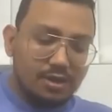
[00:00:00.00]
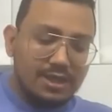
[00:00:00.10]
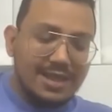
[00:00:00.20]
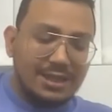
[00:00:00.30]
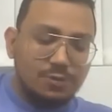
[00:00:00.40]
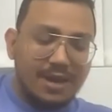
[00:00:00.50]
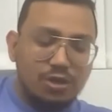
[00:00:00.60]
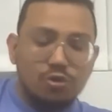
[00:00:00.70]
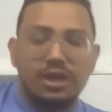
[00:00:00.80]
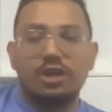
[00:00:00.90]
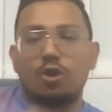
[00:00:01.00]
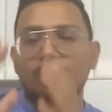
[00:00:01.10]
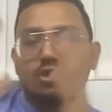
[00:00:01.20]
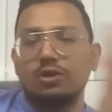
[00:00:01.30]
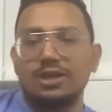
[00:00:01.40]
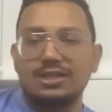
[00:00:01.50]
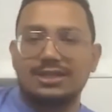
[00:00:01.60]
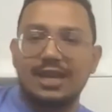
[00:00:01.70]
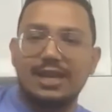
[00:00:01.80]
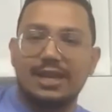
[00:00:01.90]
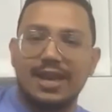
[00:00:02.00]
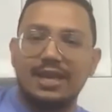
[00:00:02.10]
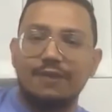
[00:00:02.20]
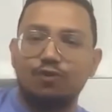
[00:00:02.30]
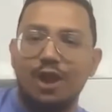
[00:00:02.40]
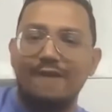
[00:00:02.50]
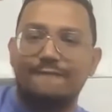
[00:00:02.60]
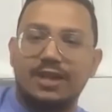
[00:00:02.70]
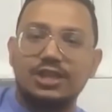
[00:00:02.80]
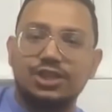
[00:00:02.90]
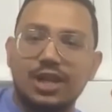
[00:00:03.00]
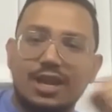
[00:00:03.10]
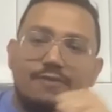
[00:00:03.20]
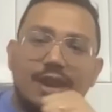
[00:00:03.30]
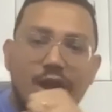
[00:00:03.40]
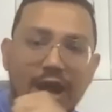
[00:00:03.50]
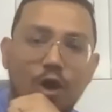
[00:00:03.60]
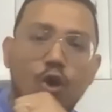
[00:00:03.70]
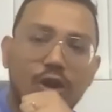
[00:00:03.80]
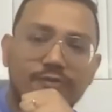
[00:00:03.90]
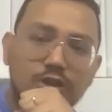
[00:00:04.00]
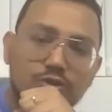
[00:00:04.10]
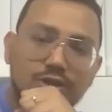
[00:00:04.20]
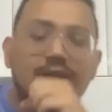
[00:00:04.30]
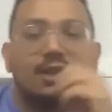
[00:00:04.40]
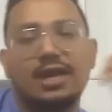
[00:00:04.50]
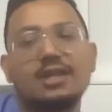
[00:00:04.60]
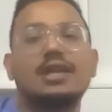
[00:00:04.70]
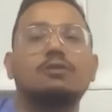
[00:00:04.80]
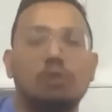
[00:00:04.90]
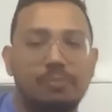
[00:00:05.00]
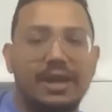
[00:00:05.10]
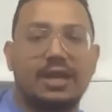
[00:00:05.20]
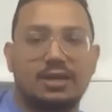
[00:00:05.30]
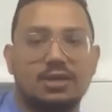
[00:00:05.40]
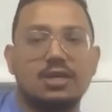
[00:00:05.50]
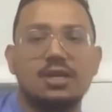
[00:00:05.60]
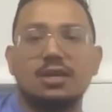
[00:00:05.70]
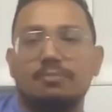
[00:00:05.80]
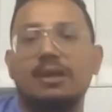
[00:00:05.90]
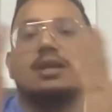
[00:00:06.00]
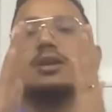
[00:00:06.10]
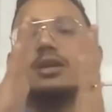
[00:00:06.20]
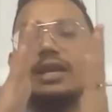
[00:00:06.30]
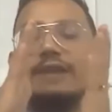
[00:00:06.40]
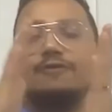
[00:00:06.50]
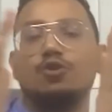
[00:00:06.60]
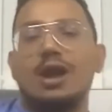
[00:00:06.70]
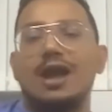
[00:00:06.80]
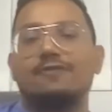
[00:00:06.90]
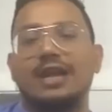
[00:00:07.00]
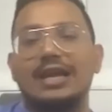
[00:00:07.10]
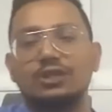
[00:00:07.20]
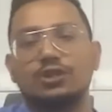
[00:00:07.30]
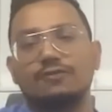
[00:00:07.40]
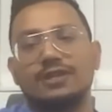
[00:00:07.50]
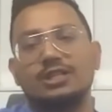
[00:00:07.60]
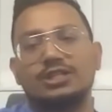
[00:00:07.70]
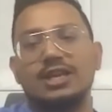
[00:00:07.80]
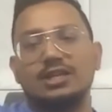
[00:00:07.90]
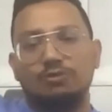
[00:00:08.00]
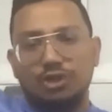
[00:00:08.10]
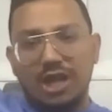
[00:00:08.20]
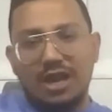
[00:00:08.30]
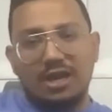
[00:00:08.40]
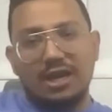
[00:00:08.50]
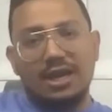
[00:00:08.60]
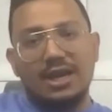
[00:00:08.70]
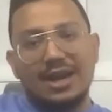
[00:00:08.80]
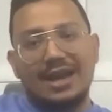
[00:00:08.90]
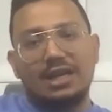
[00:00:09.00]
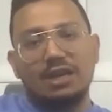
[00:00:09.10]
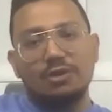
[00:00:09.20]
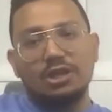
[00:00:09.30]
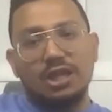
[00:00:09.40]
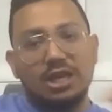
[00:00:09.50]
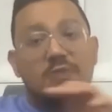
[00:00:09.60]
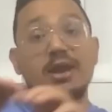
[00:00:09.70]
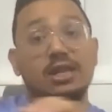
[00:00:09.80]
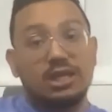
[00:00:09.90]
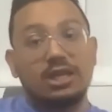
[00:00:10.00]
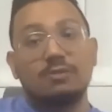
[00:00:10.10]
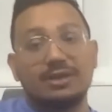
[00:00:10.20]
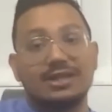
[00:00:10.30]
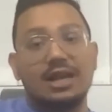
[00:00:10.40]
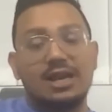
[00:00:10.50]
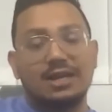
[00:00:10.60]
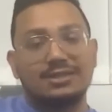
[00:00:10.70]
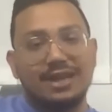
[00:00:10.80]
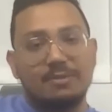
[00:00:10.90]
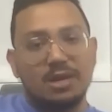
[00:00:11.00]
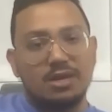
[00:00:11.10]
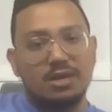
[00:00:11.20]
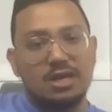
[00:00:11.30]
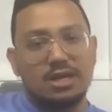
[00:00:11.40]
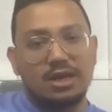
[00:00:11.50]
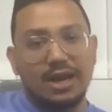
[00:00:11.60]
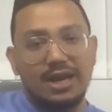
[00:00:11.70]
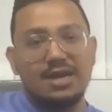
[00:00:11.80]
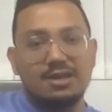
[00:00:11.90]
See, that's why you need horizontal scaling. Like, if you have one chain where all of the users are there, it will break. But if you have tens of such chains which are interacting with Ethereum, and Ethereum is ultra stable, right?